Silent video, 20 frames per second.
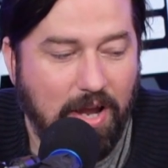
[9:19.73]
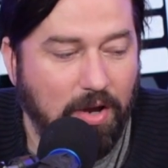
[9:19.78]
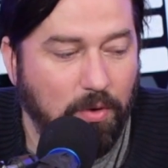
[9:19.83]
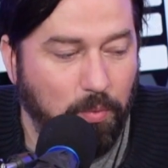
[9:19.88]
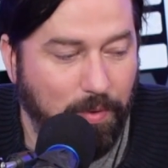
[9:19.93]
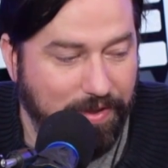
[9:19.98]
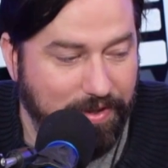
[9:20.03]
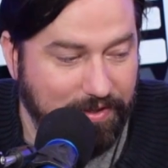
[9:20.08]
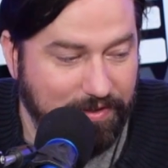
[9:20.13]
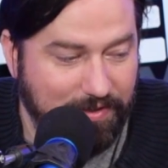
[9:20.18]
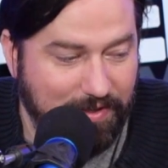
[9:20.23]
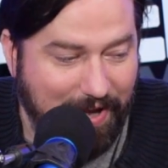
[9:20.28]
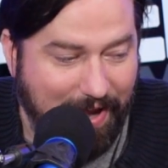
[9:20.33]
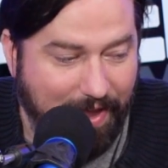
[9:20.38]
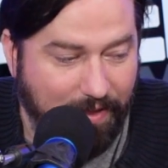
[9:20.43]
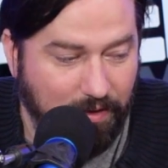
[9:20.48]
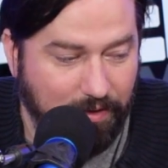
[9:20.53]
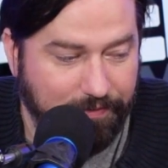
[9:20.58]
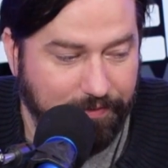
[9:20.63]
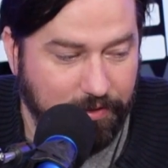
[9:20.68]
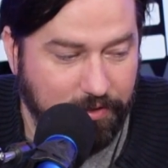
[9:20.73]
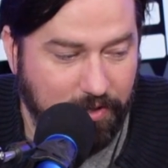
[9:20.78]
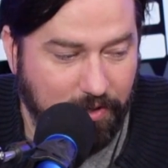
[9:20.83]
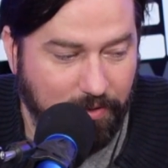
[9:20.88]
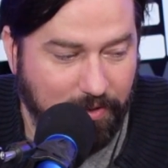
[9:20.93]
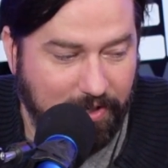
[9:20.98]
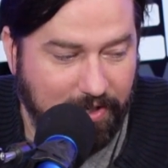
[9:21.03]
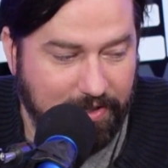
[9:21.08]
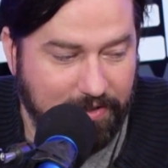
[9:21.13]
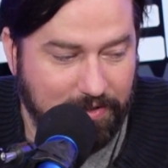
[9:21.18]
with his talent for
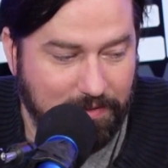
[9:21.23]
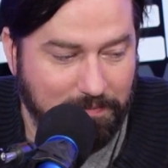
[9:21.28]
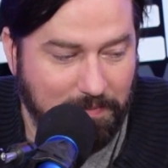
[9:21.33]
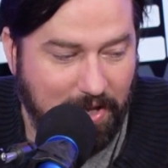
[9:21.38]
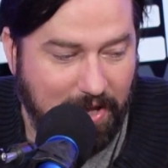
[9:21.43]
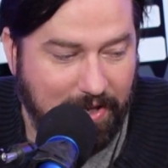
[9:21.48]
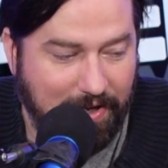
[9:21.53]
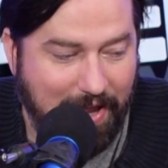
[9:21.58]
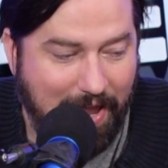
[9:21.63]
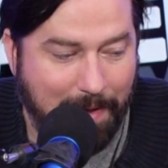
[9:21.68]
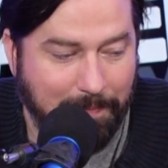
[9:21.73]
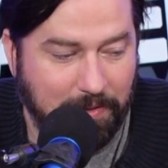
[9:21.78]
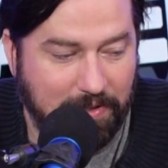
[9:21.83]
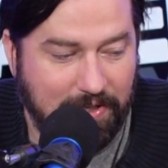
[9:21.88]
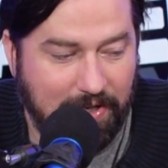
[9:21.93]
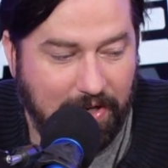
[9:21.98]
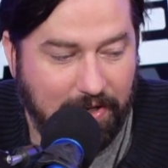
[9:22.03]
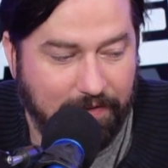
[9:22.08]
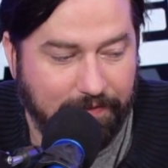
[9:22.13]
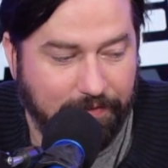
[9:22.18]
toadyism and appetite